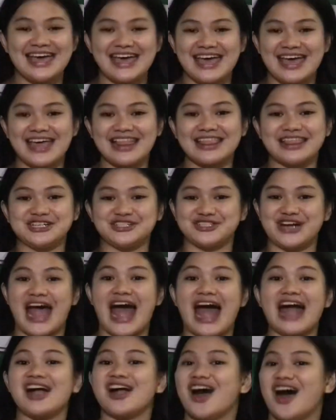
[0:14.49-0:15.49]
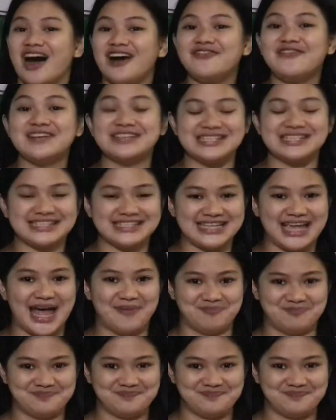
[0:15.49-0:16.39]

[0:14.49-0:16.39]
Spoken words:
in the track of STEM.